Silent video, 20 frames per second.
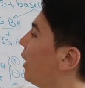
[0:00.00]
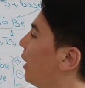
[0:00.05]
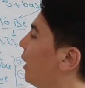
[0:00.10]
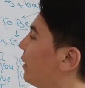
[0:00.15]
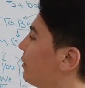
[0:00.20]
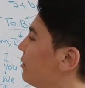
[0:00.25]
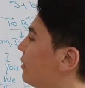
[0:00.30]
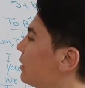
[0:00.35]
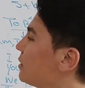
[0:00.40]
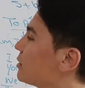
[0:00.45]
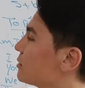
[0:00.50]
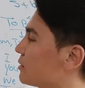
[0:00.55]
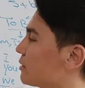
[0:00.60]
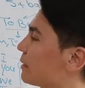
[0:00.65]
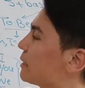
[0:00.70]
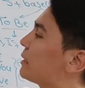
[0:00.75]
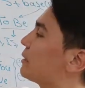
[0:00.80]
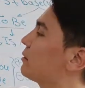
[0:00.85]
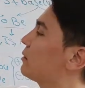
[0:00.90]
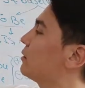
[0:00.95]
And then the
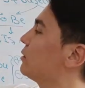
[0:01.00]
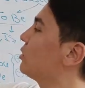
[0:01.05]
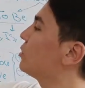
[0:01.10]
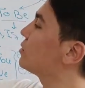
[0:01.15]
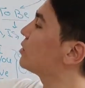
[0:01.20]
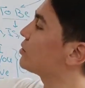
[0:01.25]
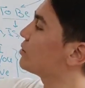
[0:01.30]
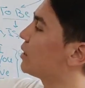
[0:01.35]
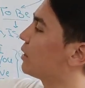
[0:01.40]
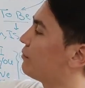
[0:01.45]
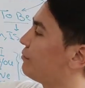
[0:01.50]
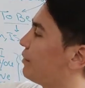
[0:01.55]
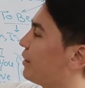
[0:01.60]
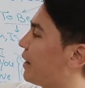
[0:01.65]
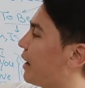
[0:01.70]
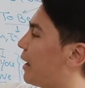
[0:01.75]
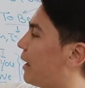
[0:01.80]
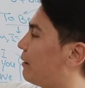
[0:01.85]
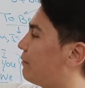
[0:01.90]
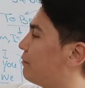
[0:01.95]
third usage that
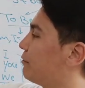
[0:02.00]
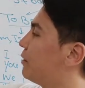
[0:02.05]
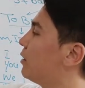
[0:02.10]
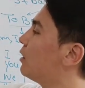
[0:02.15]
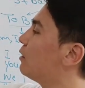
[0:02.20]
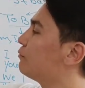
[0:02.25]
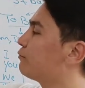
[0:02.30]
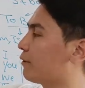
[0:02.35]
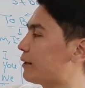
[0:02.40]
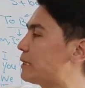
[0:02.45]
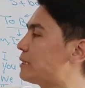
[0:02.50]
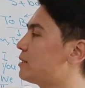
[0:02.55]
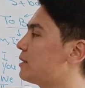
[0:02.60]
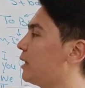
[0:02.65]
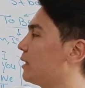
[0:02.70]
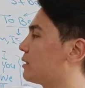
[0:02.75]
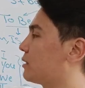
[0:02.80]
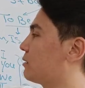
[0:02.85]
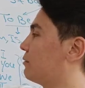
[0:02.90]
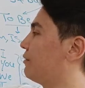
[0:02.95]
we have, for
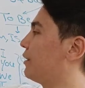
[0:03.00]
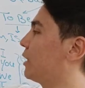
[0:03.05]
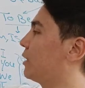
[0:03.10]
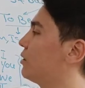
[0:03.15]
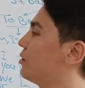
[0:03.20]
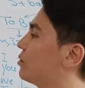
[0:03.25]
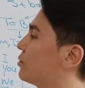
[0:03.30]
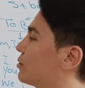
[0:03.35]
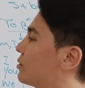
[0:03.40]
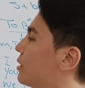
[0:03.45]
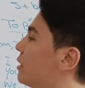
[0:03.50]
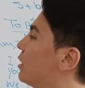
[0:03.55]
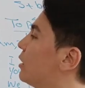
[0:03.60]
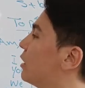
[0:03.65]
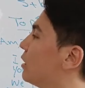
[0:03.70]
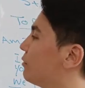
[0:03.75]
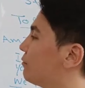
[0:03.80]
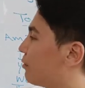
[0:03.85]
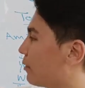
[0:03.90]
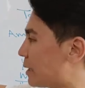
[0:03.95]
states, we can use
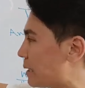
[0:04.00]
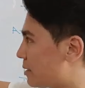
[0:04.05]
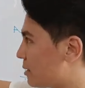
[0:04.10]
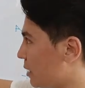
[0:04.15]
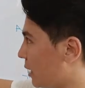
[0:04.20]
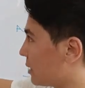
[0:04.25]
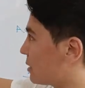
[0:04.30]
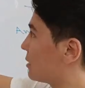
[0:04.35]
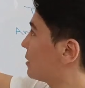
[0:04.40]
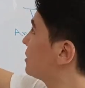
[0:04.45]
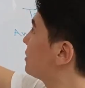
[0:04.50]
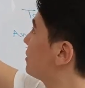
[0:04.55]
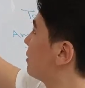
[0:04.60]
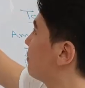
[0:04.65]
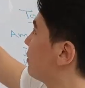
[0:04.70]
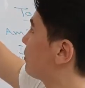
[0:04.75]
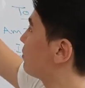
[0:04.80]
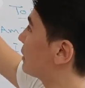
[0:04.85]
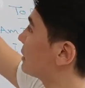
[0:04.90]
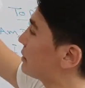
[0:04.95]
for states.
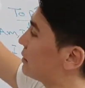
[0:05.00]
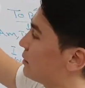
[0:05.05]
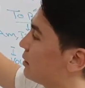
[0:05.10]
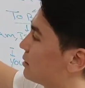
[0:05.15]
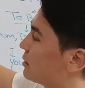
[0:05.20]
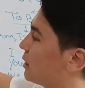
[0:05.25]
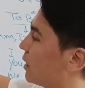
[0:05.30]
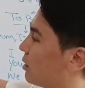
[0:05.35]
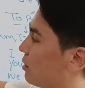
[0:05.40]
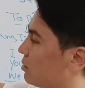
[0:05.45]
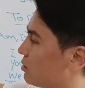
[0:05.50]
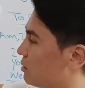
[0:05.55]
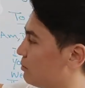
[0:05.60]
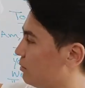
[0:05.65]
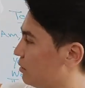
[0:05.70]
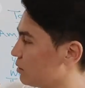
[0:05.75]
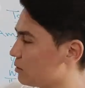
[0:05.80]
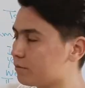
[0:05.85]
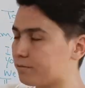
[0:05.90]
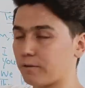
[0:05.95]
Simple present tense can also
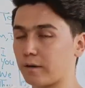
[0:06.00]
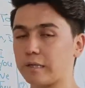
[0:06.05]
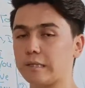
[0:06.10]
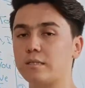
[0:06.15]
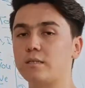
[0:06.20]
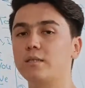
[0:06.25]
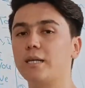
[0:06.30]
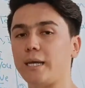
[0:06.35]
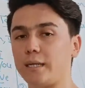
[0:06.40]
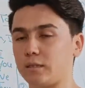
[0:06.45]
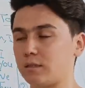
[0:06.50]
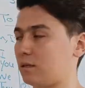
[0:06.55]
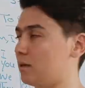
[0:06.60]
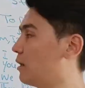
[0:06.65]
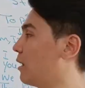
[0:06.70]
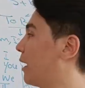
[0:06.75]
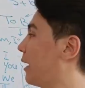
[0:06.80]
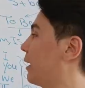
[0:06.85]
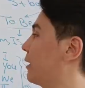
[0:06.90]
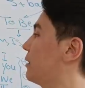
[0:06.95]
be used for states,
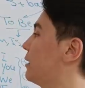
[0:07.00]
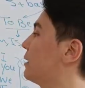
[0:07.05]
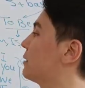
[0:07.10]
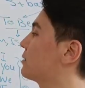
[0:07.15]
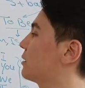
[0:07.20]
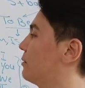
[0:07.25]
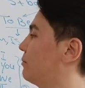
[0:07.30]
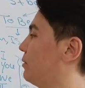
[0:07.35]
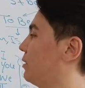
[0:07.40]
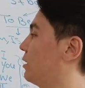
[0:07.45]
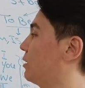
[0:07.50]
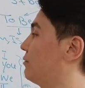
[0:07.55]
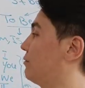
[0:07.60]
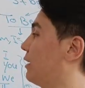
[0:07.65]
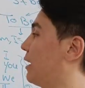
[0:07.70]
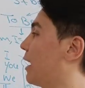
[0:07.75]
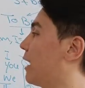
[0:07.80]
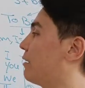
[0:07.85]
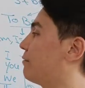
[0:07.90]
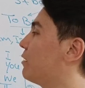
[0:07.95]
like the example that
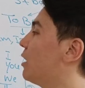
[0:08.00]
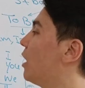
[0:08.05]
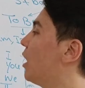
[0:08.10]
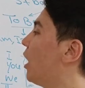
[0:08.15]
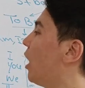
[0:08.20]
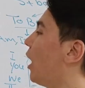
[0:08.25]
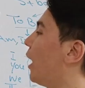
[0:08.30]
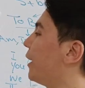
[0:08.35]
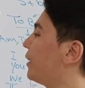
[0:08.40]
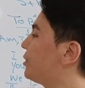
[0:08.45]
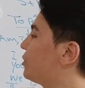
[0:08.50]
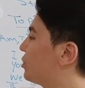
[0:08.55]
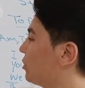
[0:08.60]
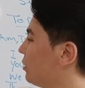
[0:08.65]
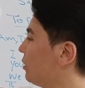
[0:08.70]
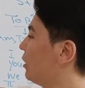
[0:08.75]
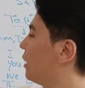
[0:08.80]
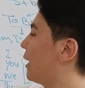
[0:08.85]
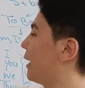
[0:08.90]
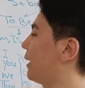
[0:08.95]
we have. I
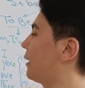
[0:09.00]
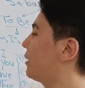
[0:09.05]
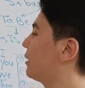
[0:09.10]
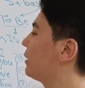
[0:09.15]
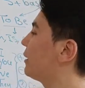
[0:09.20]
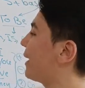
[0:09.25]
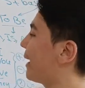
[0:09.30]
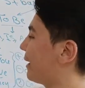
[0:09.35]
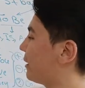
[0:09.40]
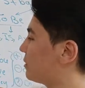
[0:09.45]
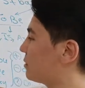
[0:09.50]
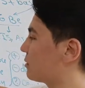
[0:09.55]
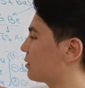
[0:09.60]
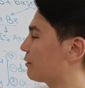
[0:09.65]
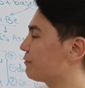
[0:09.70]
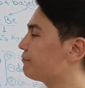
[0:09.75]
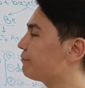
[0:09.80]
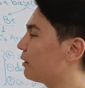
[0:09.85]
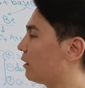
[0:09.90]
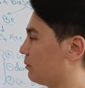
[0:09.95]
don't like
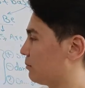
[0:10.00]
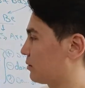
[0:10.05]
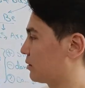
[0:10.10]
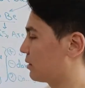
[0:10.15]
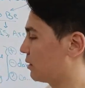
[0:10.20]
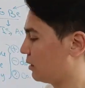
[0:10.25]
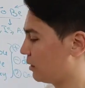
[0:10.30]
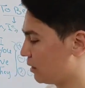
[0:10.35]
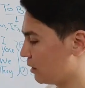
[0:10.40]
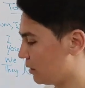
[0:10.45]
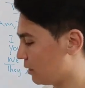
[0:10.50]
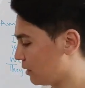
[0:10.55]
gangster films.